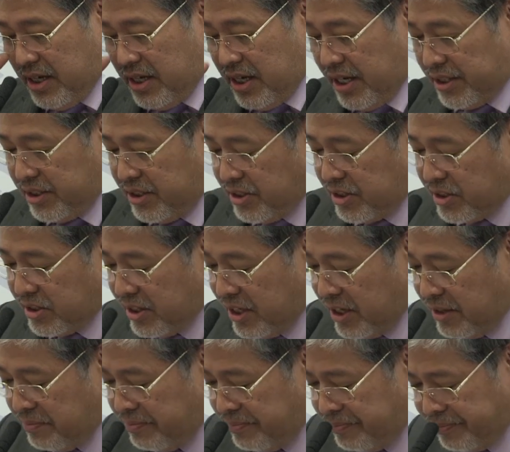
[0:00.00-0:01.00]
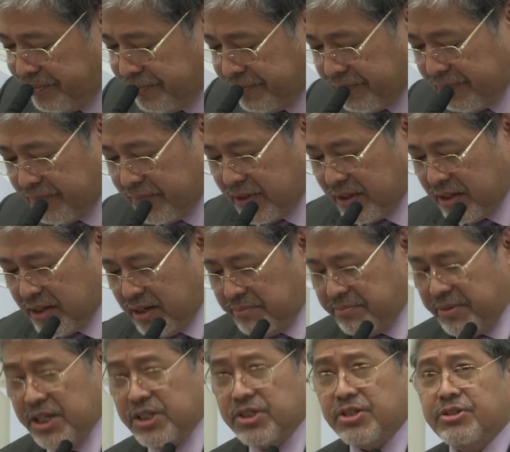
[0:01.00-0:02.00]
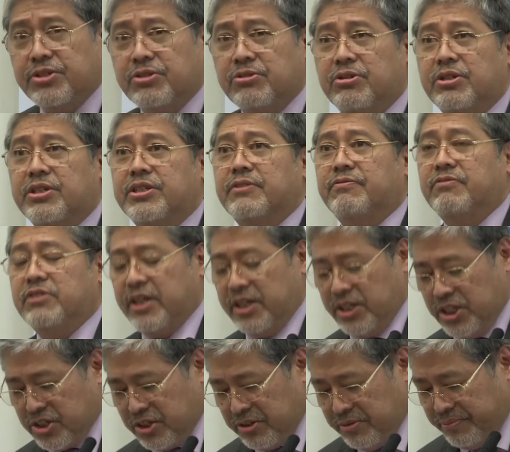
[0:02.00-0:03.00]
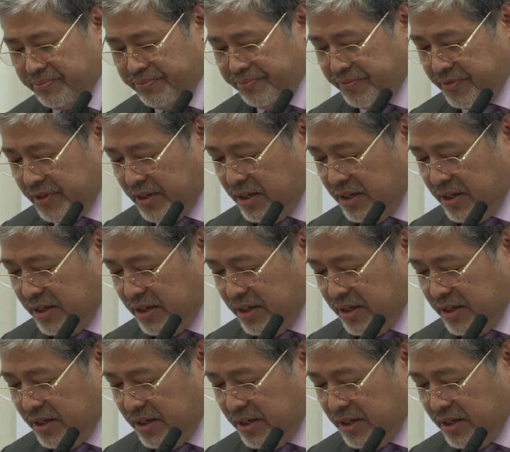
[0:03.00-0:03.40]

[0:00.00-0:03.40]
At this time, a major source of tension